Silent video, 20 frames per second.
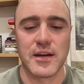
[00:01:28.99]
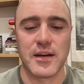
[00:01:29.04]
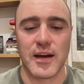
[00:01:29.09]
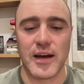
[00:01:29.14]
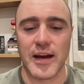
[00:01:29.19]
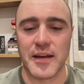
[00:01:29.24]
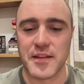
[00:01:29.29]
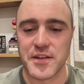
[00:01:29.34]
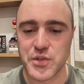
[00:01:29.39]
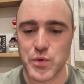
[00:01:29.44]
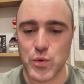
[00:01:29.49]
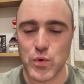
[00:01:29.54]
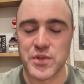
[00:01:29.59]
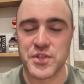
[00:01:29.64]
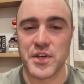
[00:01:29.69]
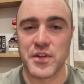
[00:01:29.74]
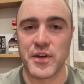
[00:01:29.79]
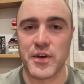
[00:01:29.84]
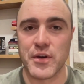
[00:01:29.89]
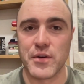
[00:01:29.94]
And there's
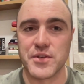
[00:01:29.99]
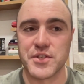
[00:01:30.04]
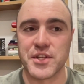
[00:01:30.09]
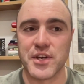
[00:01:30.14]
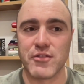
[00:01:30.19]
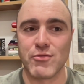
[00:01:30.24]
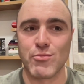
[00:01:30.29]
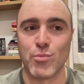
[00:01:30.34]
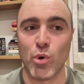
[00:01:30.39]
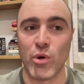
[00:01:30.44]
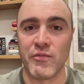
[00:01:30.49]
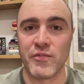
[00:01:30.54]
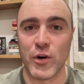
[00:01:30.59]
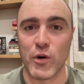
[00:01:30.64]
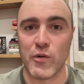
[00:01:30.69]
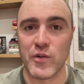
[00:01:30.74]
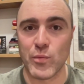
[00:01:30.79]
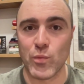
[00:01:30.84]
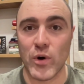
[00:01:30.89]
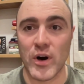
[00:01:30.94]
also those that are more
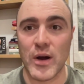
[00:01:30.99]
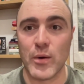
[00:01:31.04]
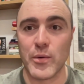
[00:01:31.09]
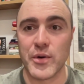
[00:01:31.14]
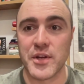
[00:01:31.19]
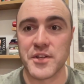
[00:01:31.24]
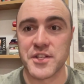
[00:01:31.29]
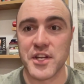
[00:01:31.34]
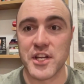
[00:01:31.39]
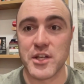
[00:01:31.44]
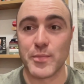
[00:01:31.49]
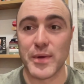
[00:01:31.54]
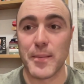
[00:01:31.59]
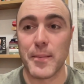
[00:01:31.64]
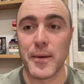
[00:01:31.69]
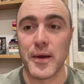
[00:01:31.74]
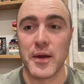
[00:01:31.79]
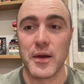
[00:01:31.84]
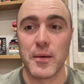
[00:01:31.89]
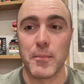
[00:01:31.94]
involved in what I would consider to be
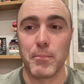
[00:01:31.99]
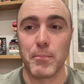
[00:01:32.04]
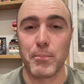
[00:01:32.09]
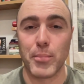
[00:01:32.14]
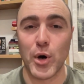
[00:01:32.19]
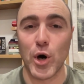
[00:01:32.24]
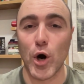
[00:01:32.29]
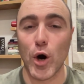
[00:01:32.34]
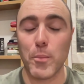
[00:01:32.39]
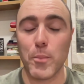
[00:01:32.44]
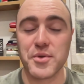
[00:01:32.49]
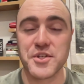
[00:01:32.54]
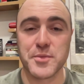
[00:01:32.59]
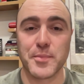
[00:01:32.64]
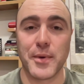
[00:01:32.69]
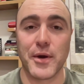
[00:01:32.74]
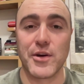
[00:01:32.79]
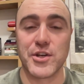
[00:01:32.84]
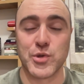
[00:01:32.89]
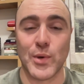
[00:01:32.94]
pop
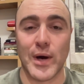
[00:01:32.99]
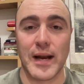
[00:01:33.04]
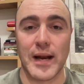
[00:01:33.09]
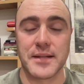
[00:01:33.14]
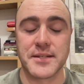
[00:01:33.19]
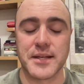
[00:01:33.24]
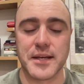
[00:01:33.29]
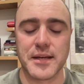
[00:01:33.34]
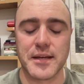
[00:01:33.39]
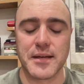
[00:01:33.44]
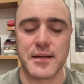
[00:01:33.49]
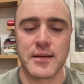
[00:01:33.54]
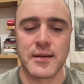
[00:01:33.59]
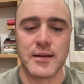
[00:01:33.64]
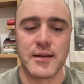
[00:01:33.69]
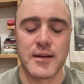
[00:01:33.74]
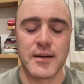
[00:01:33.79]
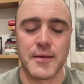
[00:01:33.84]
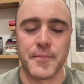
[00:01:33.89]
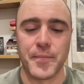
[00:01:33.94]
spirituality.
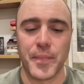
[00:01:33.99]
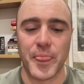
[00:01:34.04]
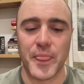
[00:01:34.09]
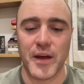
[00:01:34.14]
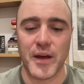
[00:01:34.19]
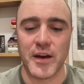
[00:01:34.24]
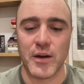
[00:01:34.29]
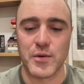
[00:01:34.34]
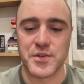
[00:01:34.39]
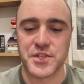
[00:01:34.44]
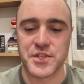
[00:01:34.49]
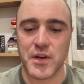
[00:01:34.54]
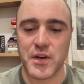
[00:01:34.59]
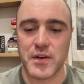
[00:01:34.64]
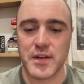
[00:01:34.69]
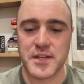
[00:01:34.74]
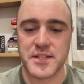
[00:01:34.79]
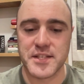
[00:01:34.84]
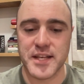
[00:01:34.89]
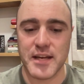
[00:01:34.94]
And I would
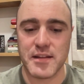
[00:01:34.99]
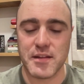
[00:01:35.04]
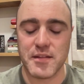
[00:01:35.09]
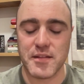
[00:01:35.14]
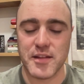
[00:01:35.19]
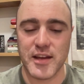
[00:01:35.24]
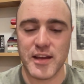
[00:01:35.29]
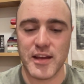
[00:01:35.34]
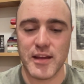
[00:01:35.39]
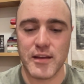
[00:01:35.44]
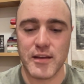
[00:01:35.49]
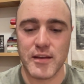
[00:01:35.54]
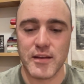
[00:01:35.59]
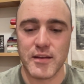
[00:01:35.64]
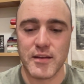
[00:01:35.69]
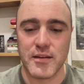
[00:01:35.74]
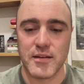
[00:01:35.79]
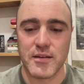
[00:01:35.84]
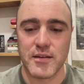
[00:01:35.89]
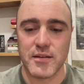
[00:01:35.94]
certainly say that the
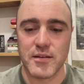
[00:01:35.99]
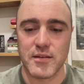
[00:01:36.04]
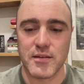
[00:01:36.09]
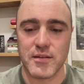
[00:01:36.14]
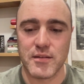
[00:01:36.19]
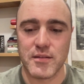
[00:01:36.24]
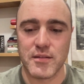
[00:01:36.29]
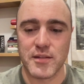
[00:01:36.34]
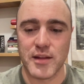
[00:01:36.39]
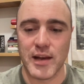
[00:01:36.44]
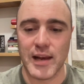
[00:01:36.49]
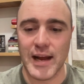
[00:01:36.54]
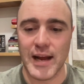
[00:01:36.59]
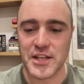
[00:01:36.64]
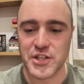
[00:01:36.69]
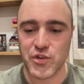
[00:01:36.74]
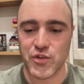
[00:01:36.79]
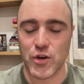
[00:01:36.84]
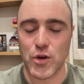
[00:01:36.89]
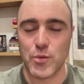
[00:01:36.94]

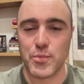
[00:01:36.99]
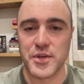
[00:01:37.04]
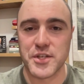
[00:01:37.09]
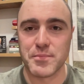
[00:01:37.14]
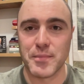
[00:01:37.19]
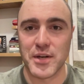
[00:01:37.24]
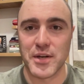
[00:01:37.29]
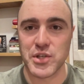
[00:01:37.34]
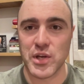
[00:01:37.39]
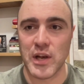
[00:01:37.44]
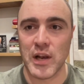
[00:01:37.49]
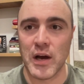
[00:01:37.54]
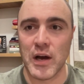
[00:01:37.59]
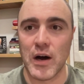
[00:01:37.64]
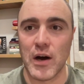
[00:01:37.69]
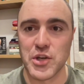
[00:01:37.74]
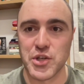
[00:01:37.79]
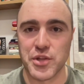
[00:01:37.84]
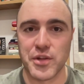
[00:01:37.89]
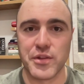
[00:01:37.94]
latter group is much
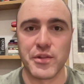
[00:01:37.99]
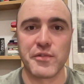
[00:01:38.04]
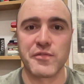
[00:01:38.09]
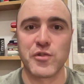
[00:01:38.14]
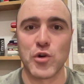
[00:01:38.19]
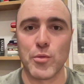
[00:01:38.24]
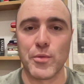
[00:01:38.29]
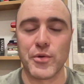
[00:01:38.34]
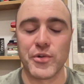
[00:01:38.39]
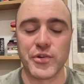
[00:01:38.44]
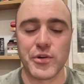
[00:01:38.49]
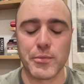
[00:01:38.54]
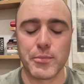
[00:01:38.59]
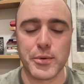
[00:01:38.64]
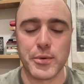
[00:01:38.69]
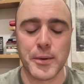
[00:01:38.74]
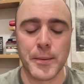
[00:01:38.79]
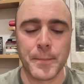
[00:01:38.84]
larger than the former group.